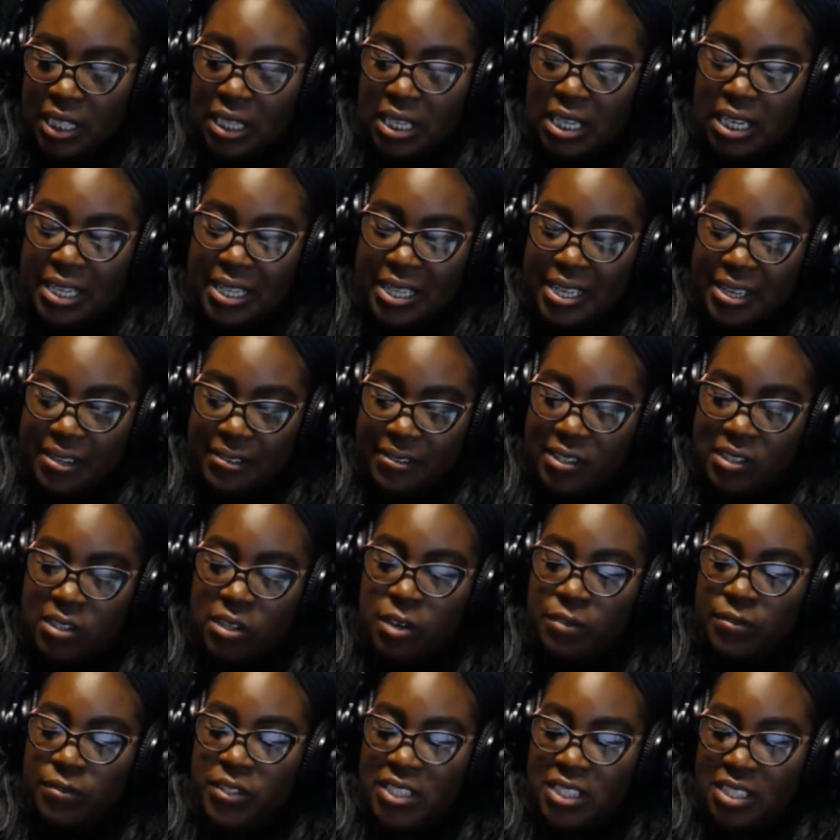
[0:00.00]
I think there's a lot
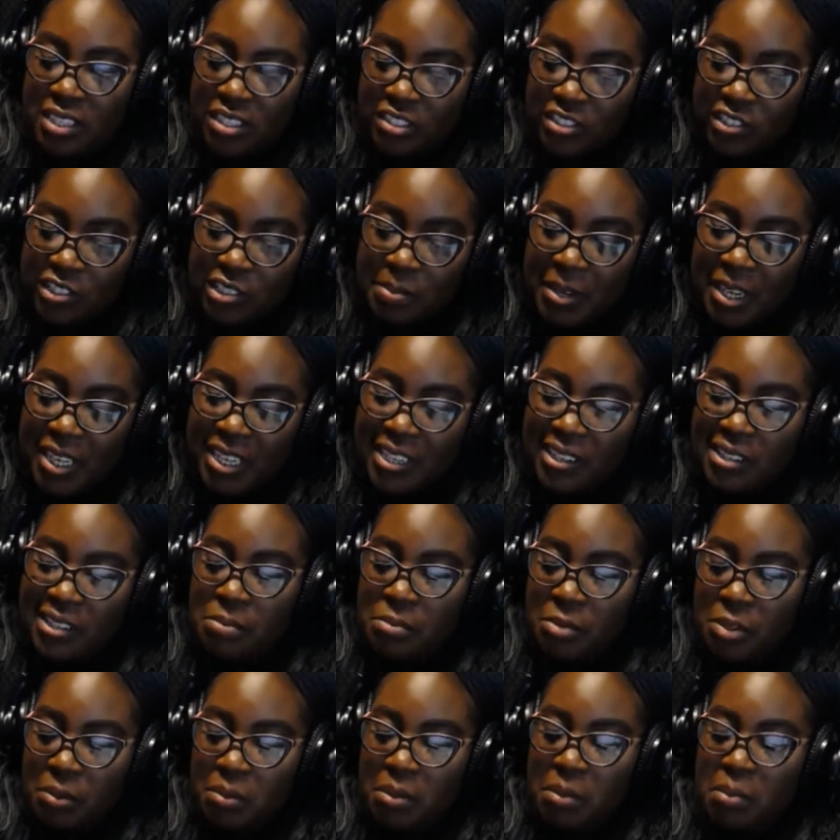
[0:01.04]
of discussion about it in the
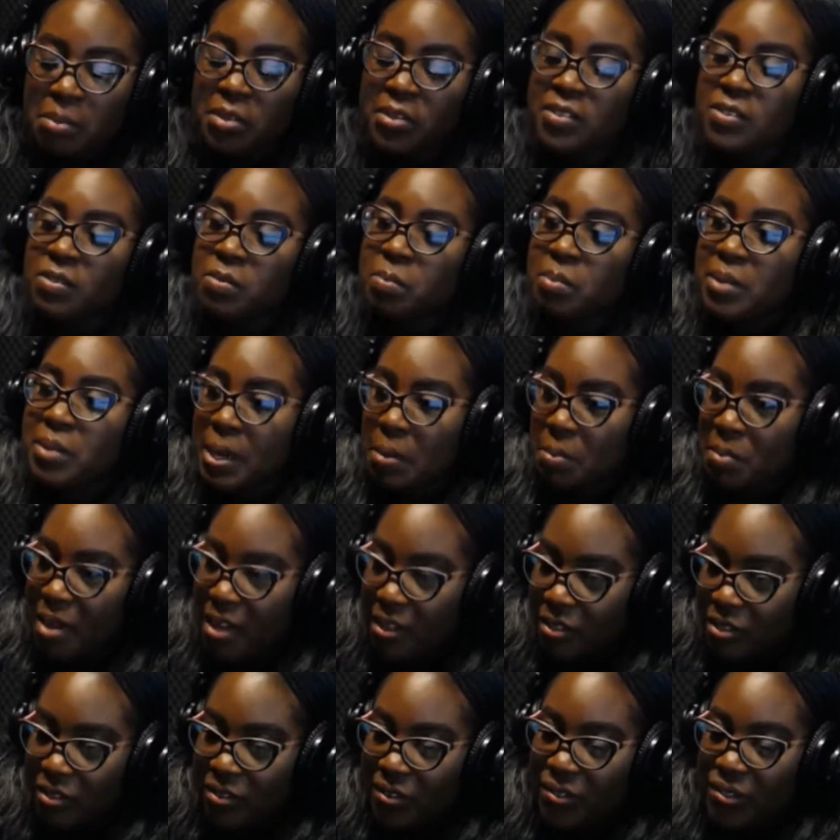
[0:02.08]
moment because of Black
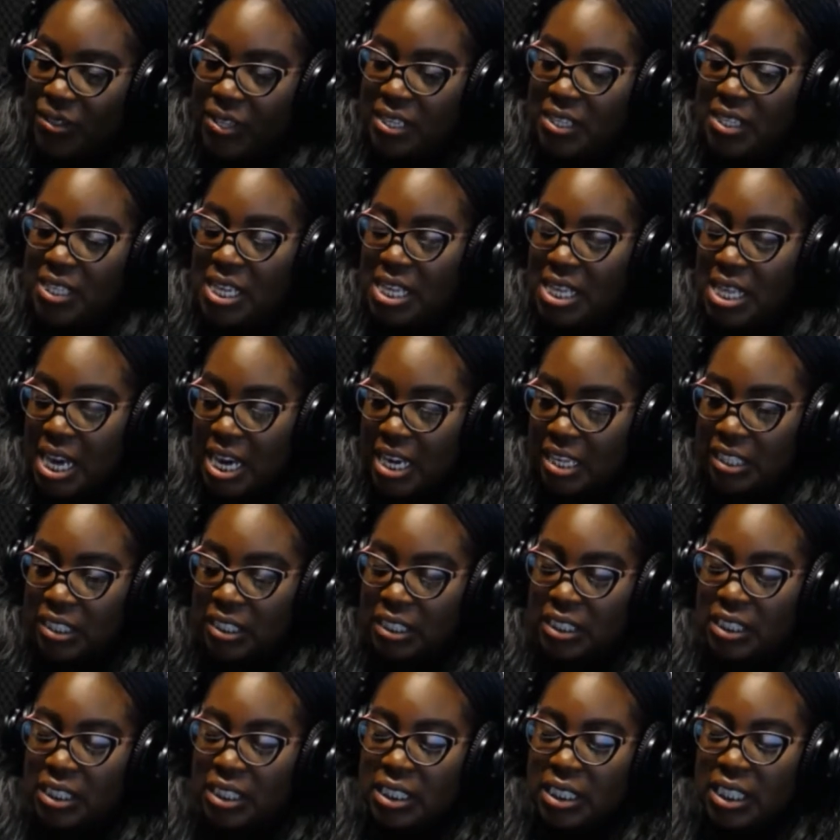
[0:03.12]
Panther and things like that,
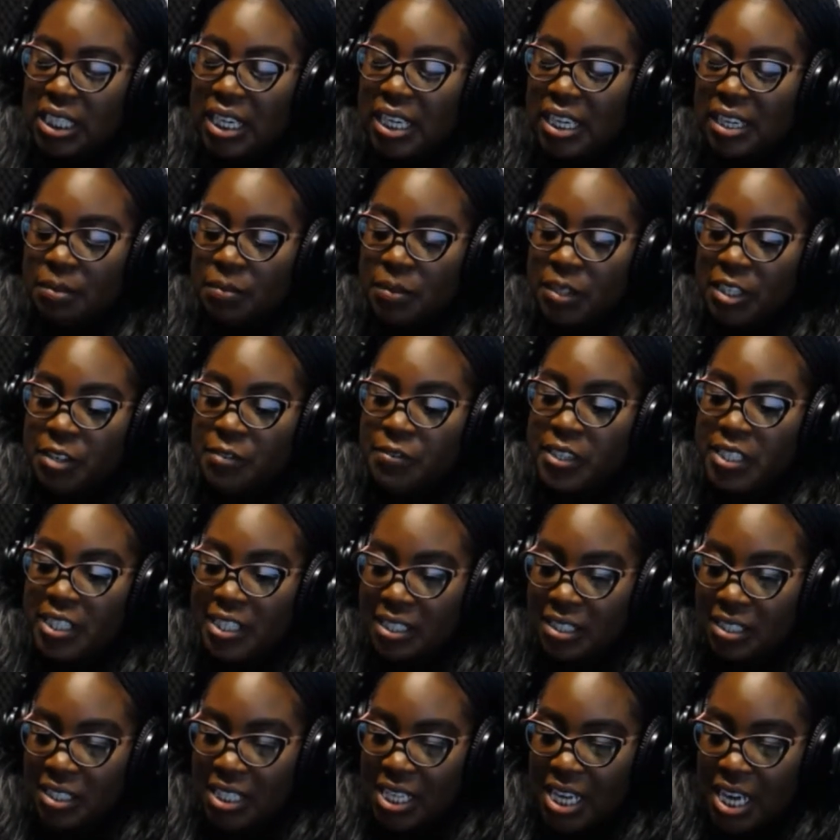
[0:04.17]
and A
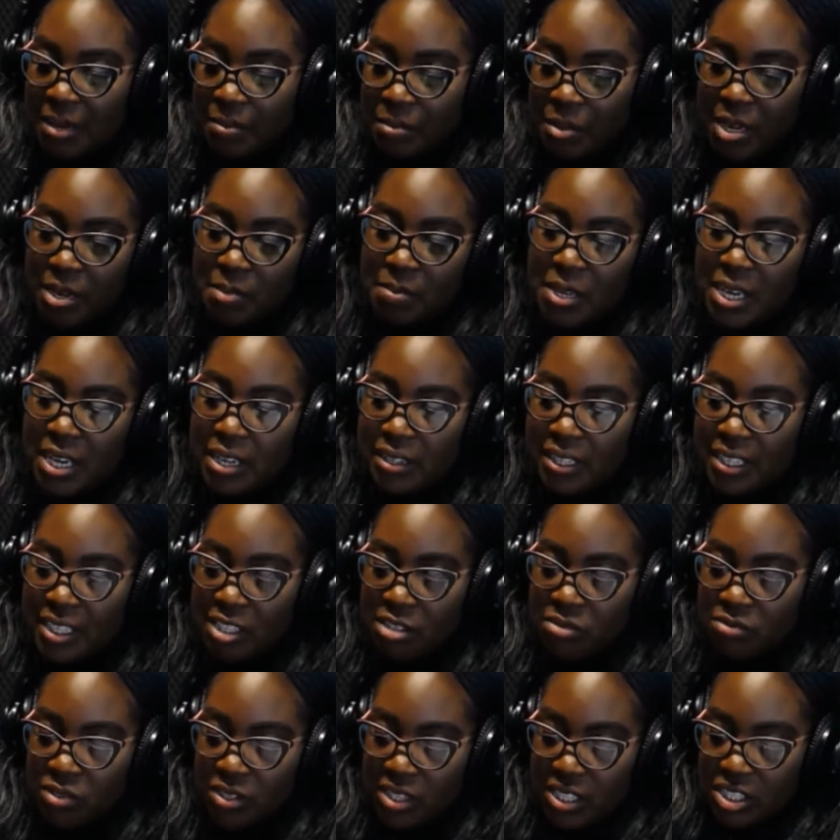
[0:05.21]
Wrinkle in Time coming out
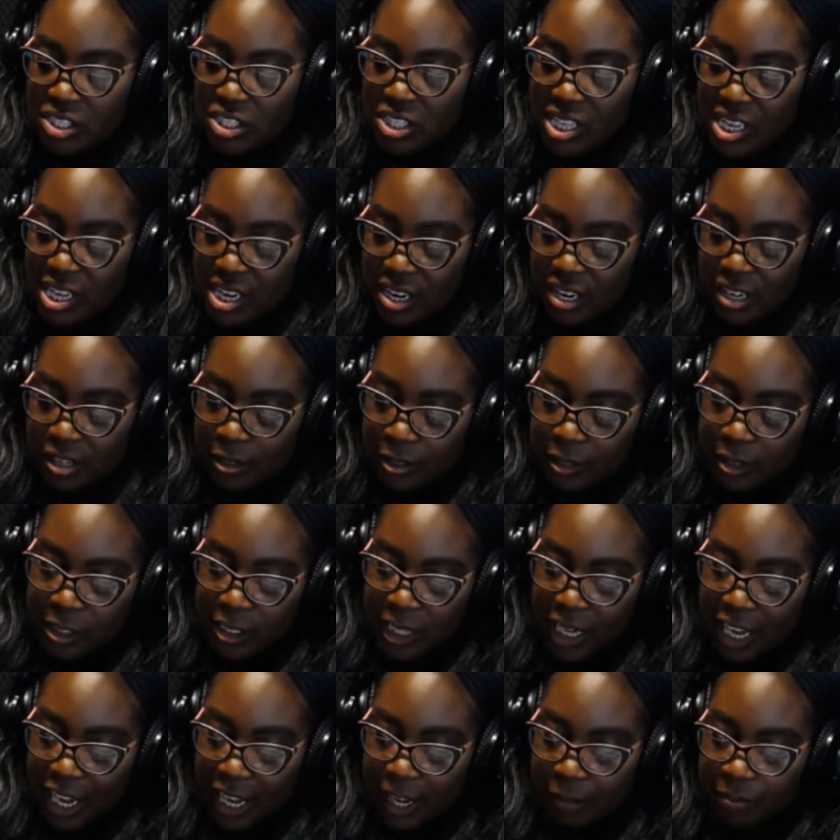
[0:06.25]
later on this year.
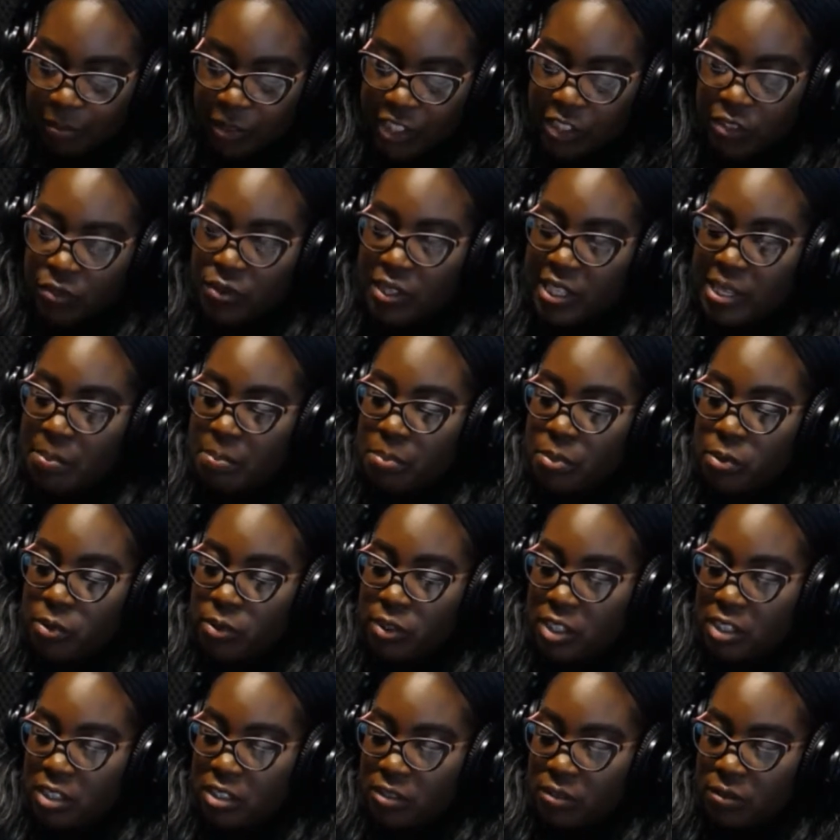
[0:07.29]
It's really
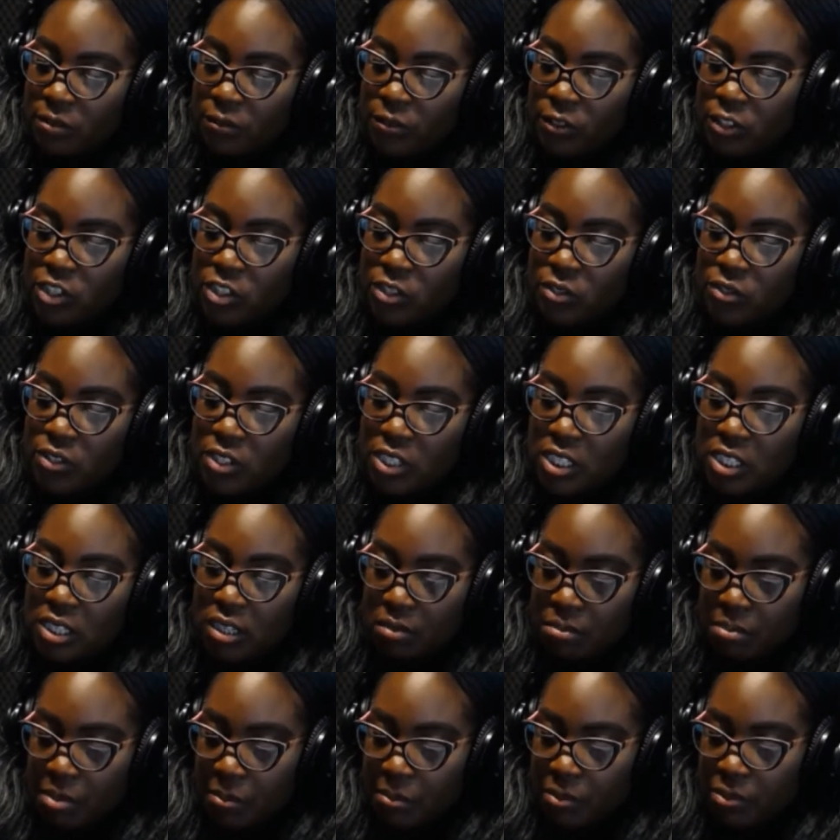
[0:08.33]
important for children and young
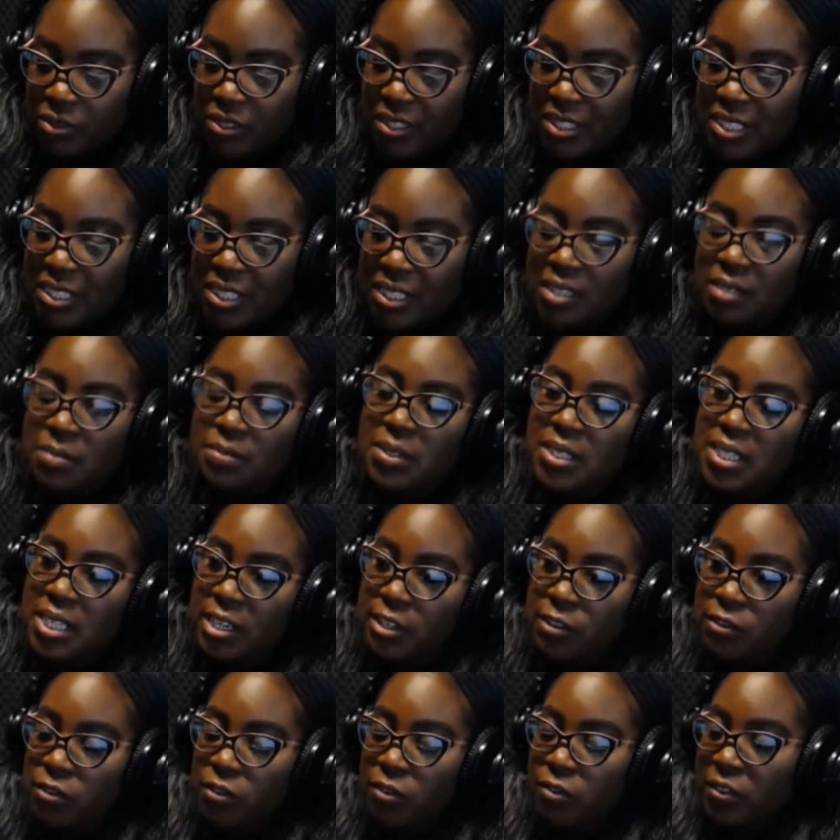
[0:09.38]
people to see
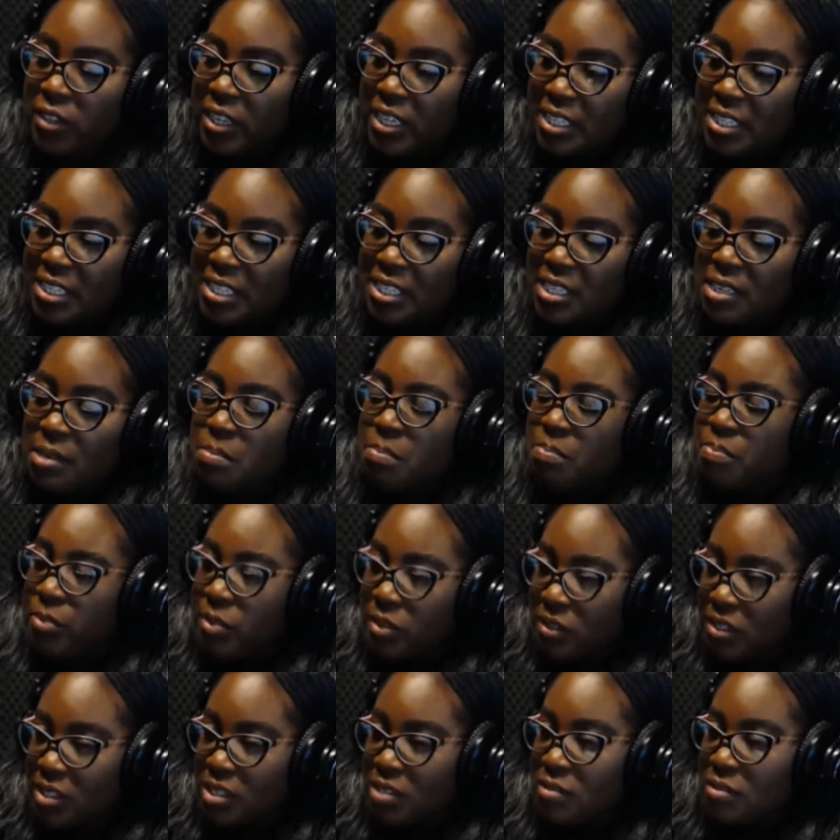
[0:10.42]
themselves reflected in
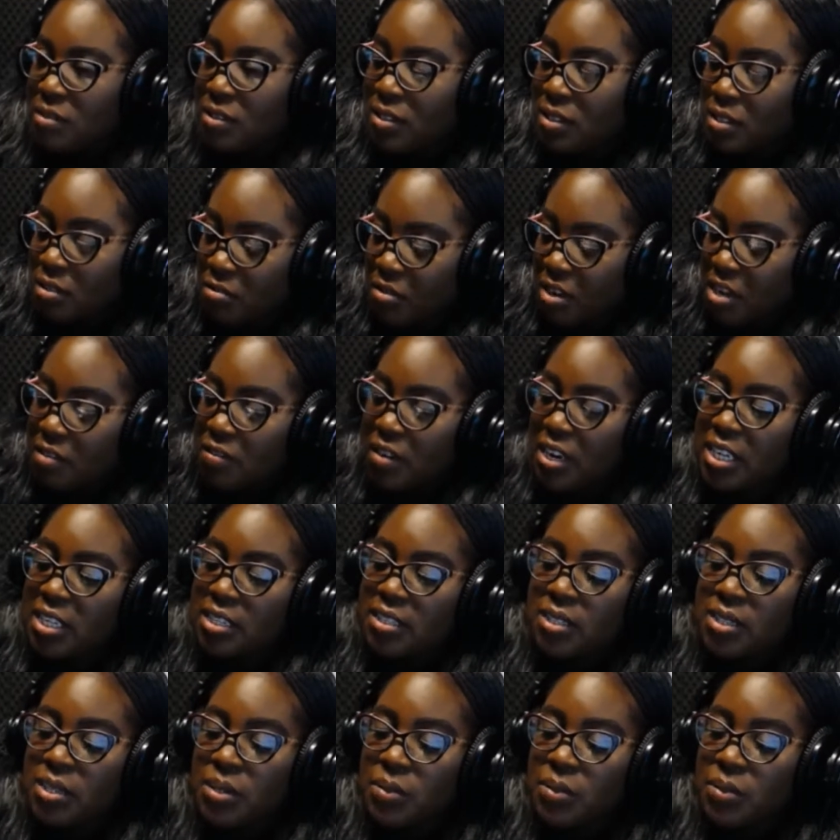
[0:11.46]
books and on screen, right? So,